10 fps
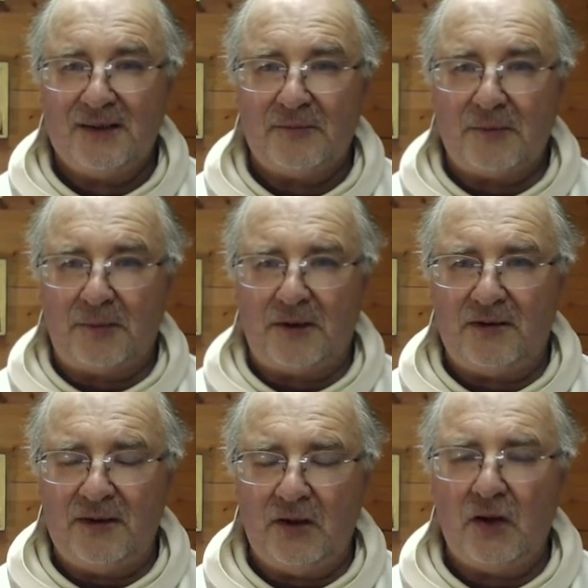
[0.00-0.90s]
but because
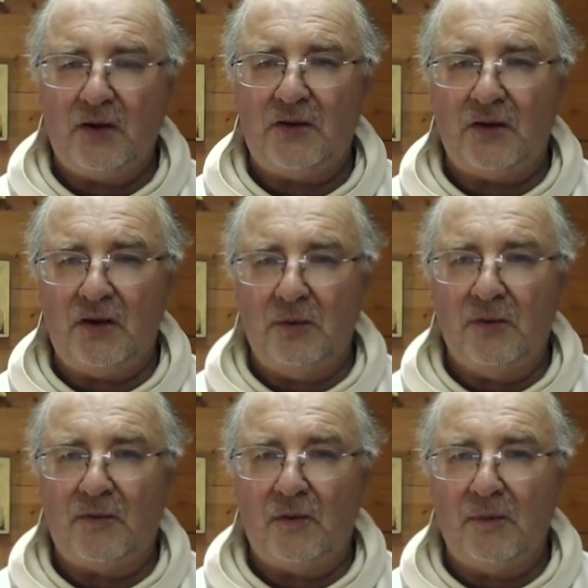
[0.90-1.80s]
he knows that you will
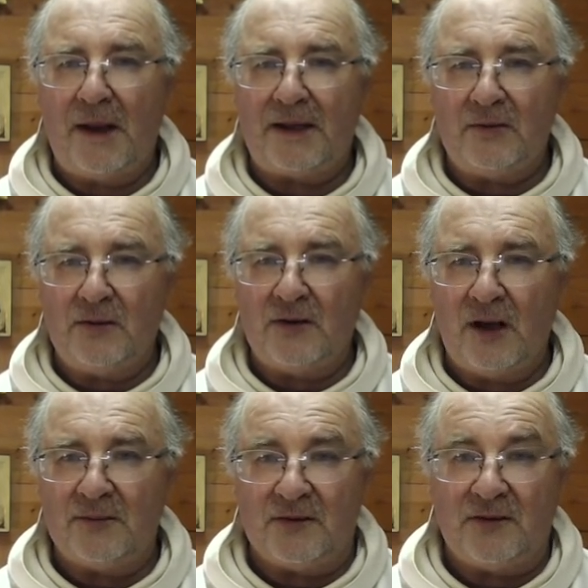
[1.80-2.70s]
fall back into his
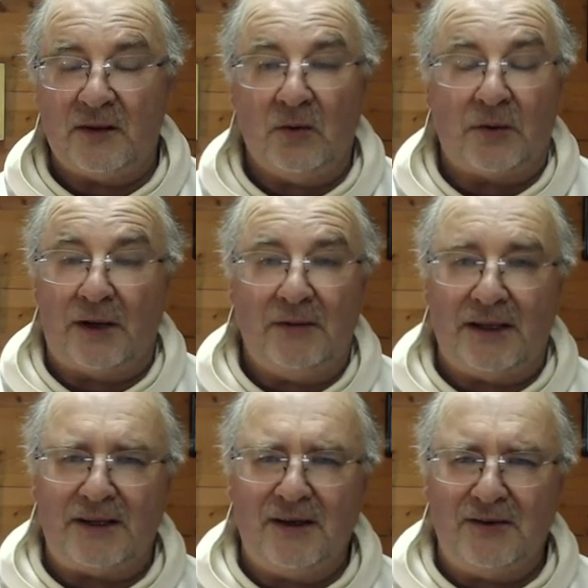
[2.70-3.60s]
arms and say, Lord, I really
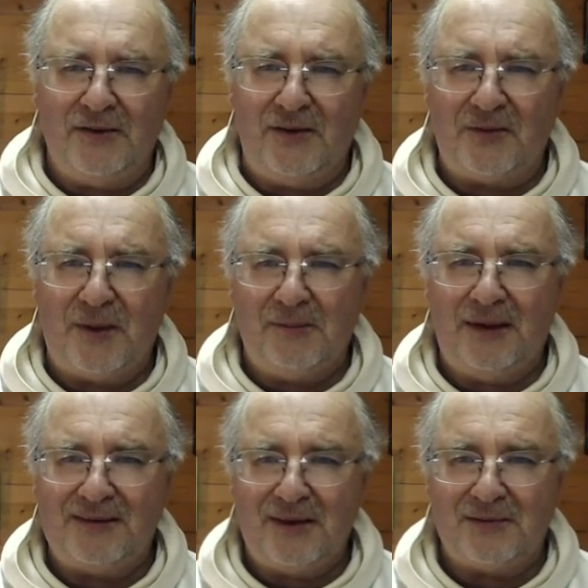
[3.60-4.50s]
can't do this by
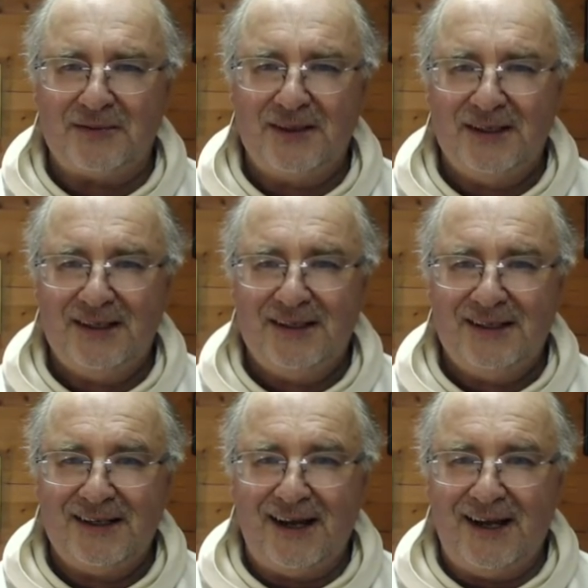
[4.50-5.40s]
myself.
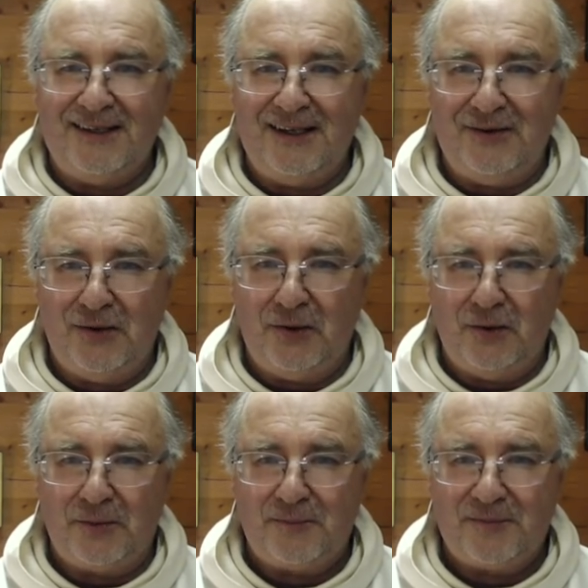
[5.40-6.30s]
I need
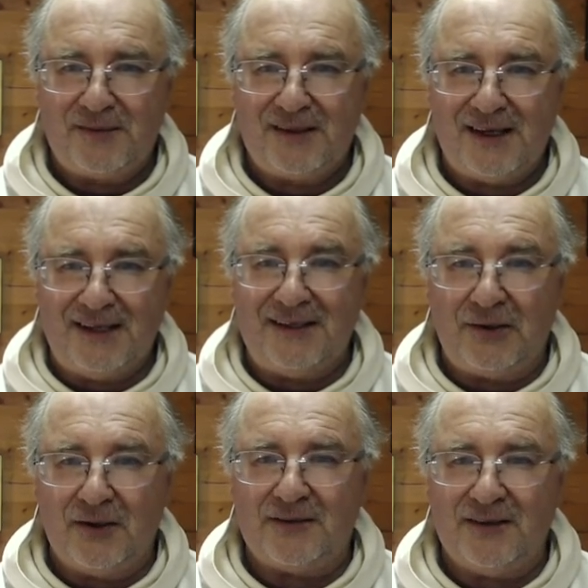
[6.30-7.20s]
you. And then
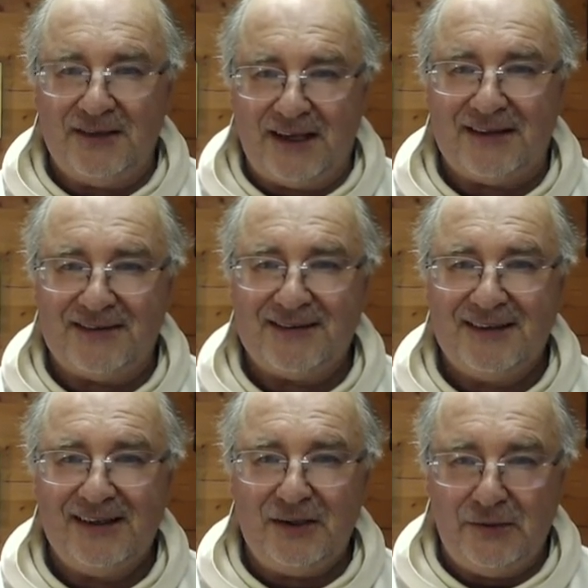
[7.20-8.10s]
God says, Yes,
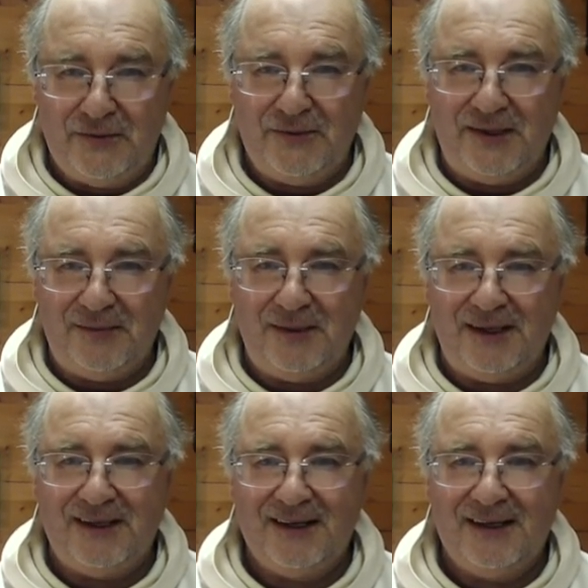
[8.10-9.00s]
you do need
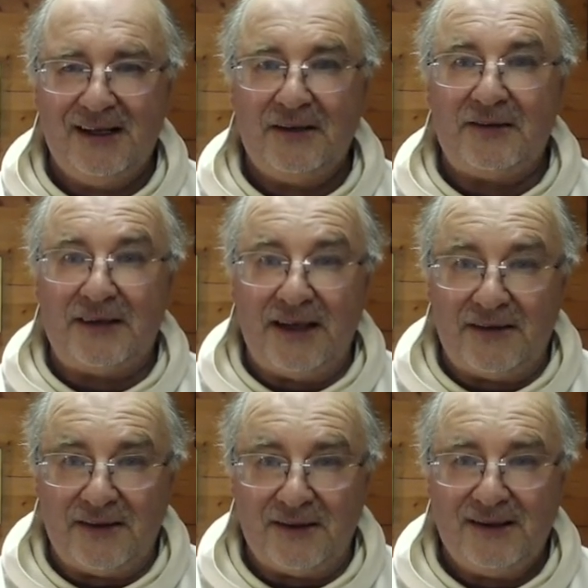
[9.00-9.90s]
me.
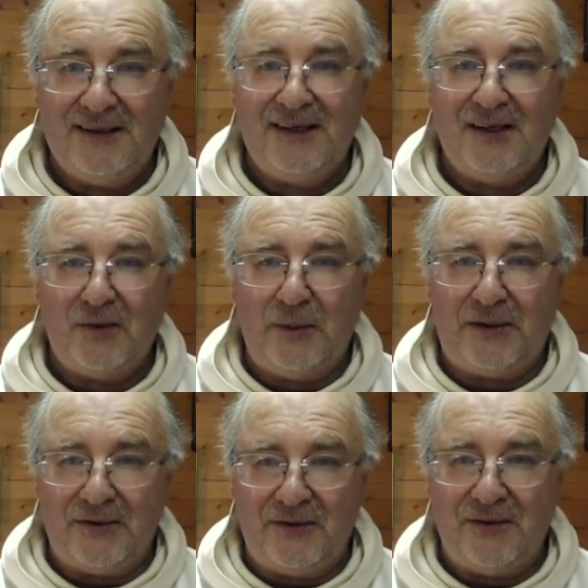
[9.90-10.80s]
Together, we
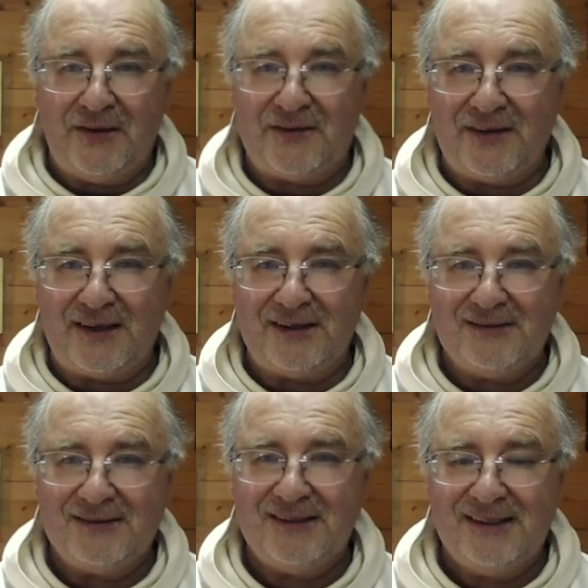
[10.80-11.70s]
can do this thing.
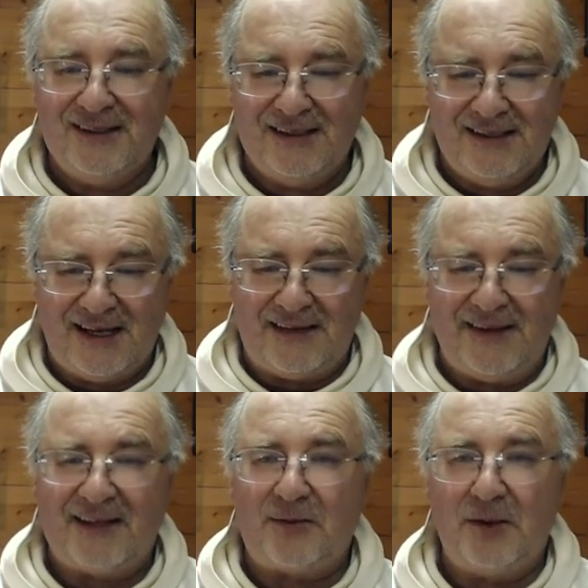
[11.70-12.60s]
And
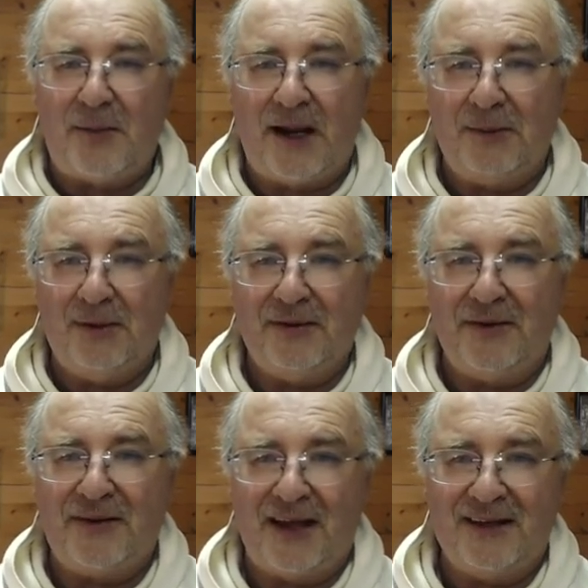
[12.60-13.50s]
that's what the parable of the
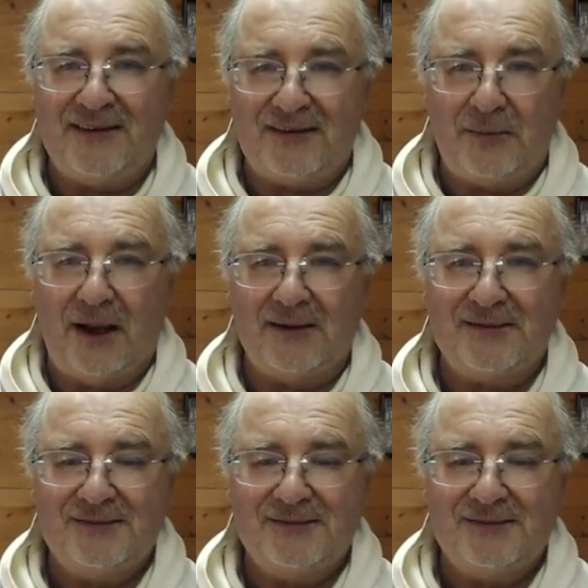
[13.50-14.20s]
talents is about.